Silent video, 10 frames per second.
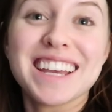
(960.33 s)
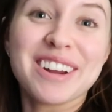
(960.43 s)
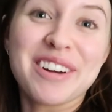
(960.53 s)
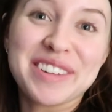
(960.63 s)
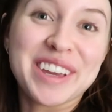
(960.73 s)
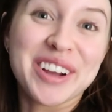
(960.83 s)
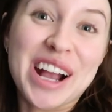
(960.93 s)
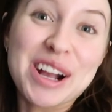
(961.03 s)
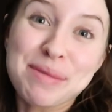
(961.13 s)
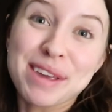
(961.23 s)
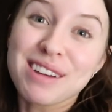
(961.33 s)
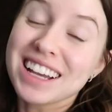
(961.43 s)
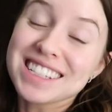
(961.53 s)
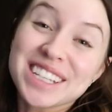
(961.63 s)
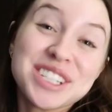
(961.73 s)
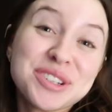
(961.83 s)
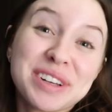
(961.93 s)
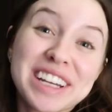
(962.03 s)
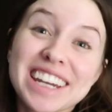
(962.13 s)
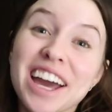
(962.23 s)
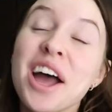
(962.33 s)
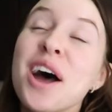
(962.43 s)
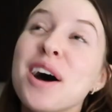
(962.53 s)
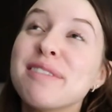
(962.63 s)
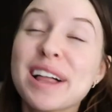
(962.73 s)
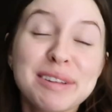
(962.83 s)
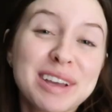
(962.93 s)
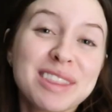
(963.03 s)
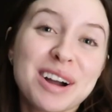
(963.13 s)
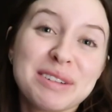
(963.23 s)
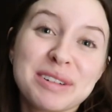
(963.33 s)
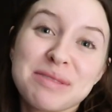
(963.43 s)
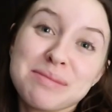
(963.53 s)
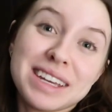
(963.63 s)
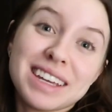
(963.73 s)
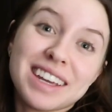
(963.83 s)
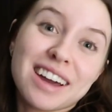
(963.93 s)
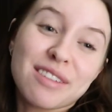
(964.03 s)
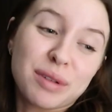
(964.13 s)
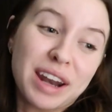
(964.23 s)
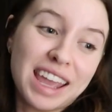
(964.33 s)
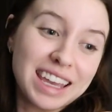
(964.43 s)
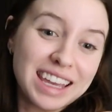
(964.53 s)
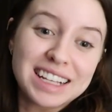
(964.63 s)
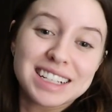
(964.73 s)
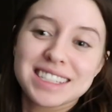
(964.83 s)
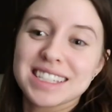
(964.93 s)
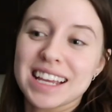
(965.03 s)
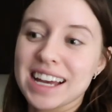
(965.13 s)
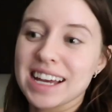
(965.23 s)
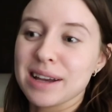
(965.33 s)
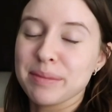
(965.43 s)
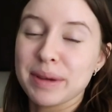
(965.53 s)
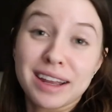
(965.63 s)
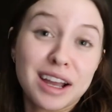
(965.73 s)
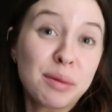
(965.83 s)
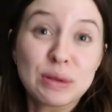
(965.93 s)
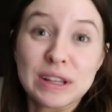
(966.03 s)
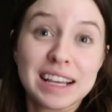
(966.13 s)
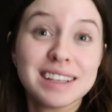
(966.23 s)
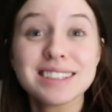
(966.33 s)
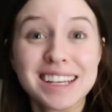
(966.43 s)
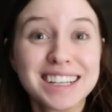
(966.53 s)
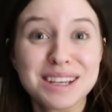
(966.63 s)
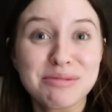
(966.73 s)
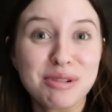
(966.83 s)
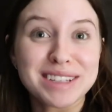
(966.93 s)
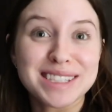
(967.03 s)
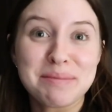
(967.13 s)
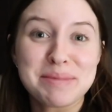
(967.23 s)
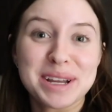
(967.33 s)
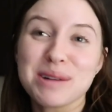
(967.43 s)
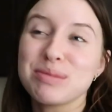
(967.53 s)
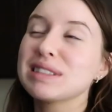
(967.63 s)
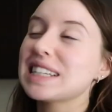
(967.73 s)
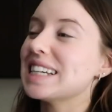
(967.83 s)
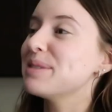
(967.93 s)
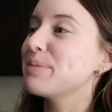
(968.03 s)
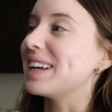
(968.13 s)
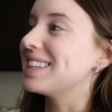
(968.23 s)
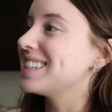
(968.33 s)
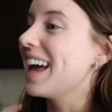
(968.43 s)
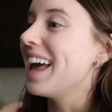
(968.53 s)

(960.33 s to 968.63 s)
sign off here. I hope that you guys enjoyed following along with me of what I eat in a couple days. I guess I wrote this up in a couple of days, but